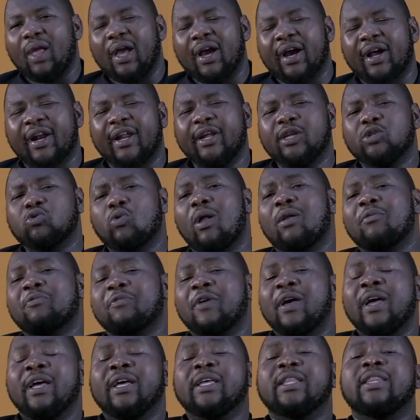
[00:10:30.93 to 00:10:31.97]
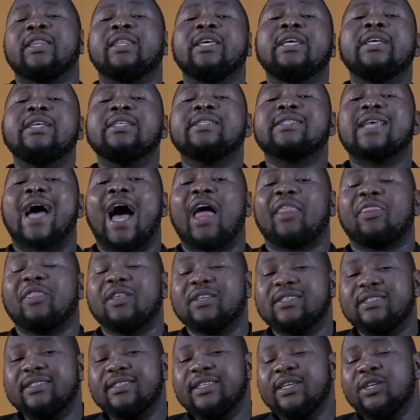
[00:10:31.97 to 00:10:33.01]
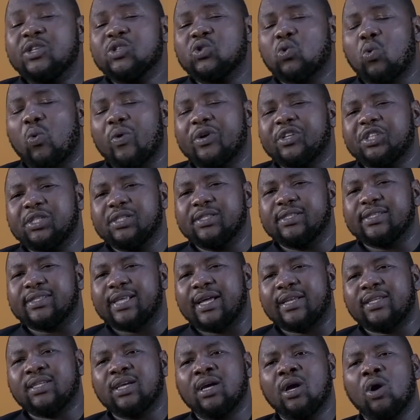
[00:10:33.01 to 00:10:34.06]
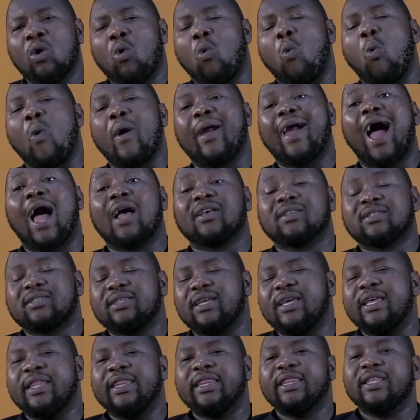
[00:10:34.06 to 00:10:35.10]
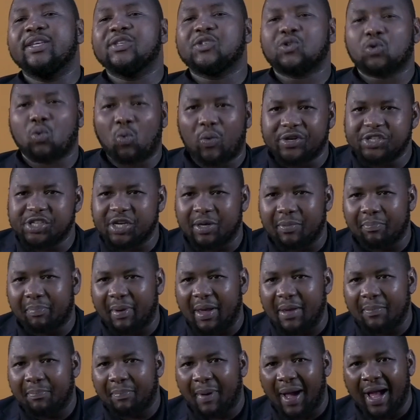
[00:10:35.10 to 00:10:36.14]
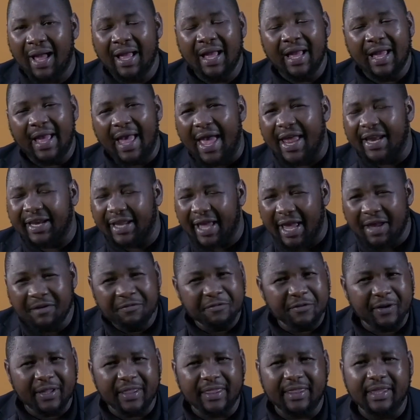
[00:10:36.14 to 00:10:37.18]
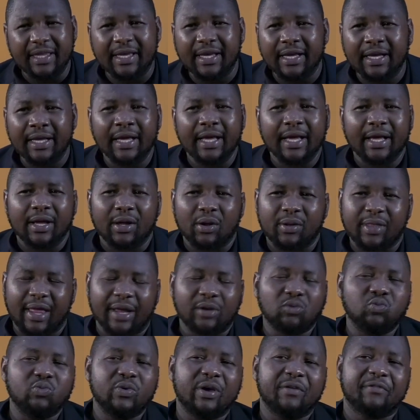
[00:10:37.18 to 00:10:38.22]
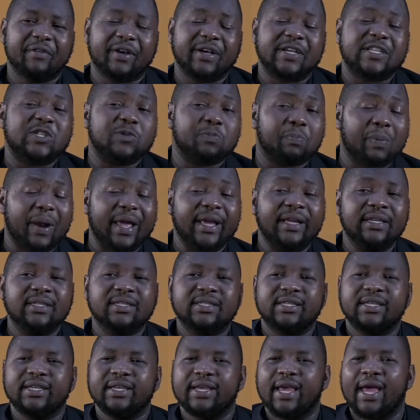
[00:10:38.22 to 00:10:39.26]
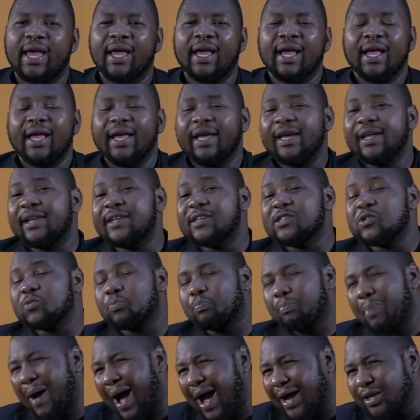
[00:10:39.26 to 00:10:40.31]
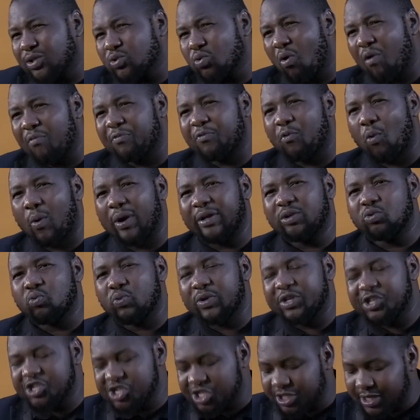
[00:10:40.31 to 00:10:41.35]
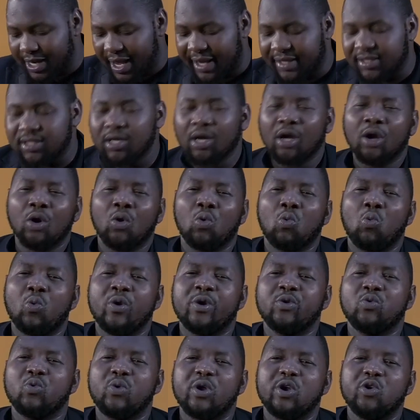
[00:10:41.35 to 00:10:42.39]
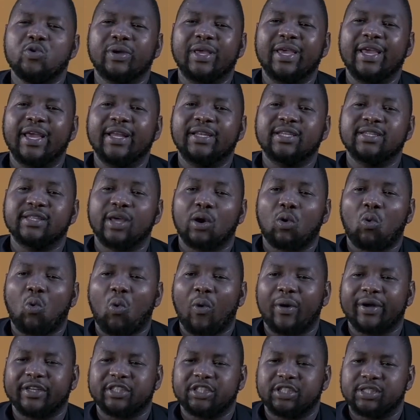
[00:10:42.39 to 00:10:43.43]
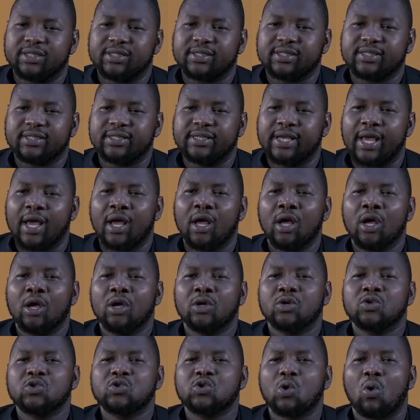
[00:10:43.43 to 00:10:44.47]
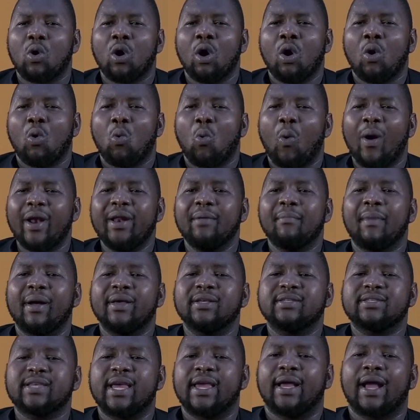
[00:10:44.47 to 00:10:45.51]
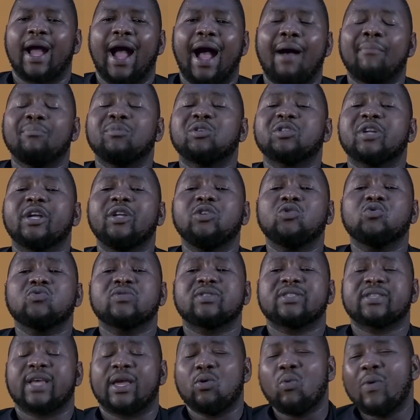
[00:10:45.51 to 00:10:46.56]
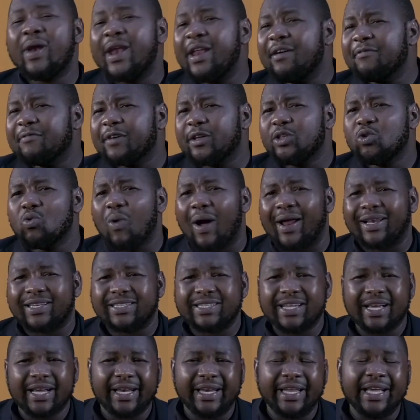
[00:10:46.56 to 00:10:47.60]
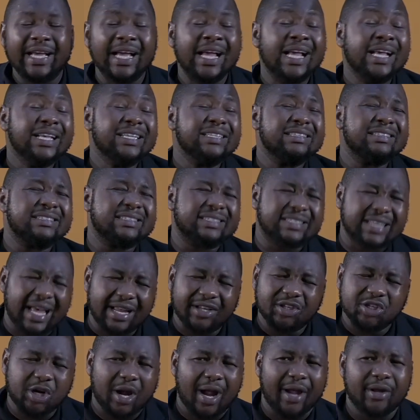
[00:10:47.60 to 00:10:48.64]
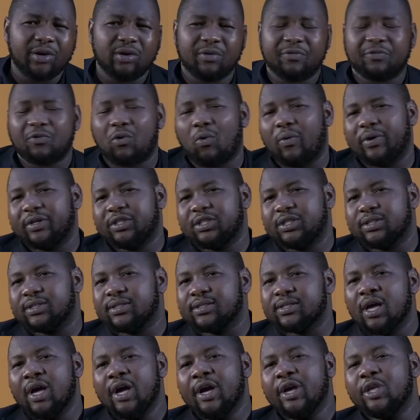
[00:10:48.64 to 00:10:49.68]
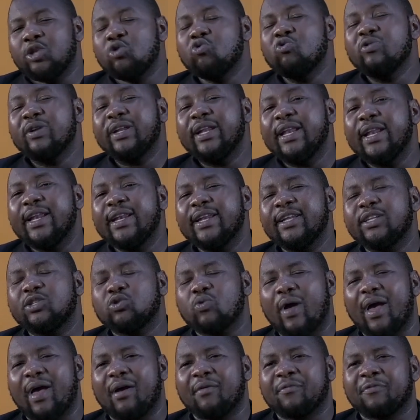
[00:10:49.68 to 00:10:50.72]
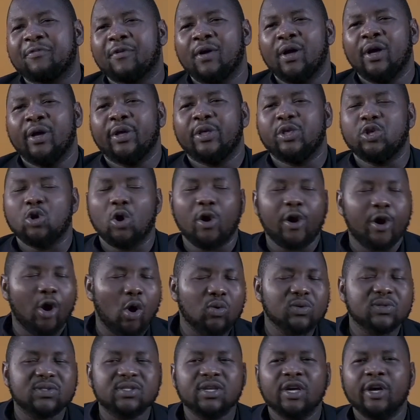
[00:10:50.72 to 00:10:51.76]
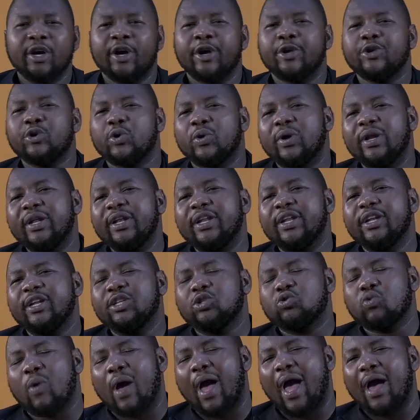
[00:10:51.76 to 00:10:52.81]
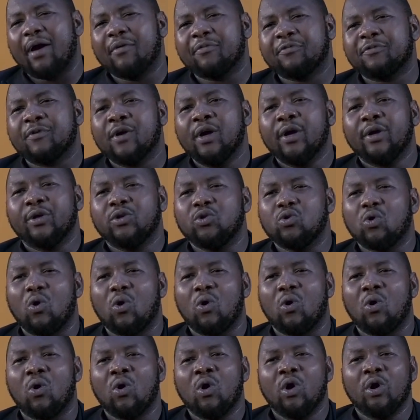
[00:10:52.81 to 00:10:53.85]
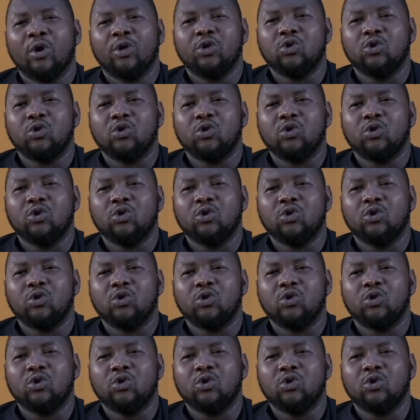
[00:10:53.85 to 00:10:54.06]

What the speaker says: Grade 12, these are the 6 questions that were asked in this question paper, and everything that we have explained here, it is part of what we shared when we're looking at the questions here. So what am I saying? I'm trying to say whenever you are tackling such kind of questions, you really need to have your notes, you really need to have your